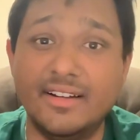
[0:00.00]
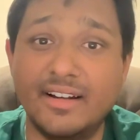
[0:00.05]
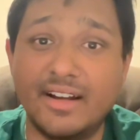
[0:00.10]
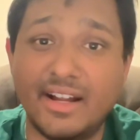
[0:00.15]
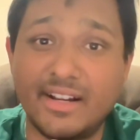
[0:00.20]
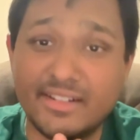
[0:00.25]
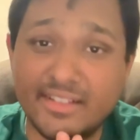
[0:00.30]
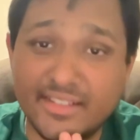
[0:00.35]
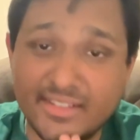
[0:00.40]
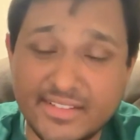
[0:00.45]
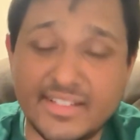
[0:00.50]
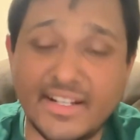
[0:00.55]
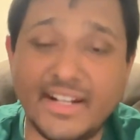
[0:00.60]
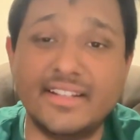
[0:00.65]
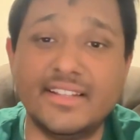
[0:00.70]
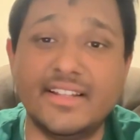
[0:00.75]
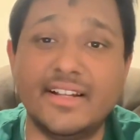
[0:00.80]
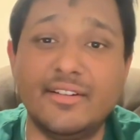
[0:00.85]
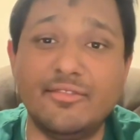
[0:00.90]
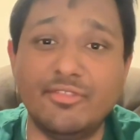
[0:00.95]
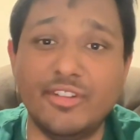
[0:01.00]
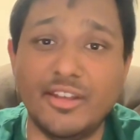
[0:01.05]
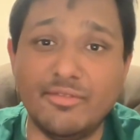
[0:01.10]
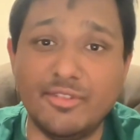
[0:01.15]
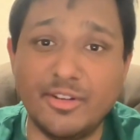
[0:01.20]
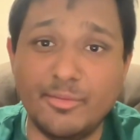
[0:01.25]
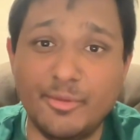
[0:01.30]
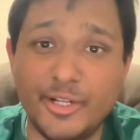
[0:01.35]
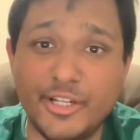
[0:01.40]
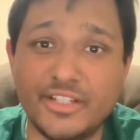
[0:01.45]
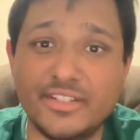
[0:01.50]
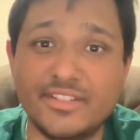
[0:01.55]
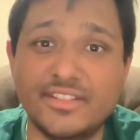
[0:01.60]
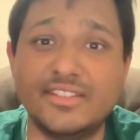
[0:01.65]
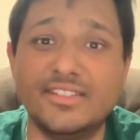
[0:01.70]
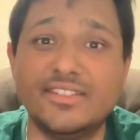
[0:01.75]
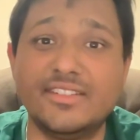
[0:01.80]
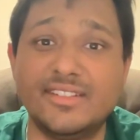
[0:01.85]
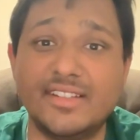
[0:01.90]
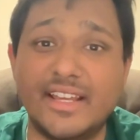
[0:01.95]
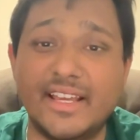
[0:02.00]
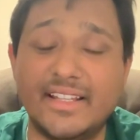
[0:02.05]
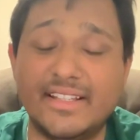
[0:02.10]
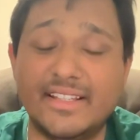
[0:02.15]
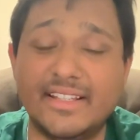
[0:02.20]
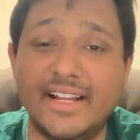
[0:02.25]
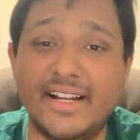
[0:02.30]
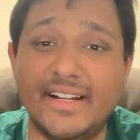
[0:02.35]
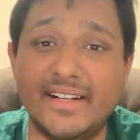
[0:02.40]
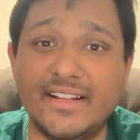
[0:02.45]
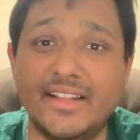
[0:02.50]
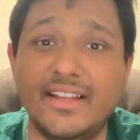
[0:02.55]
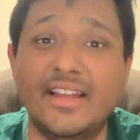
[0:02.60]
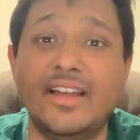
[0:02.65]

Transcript: understand that we have limitations, and that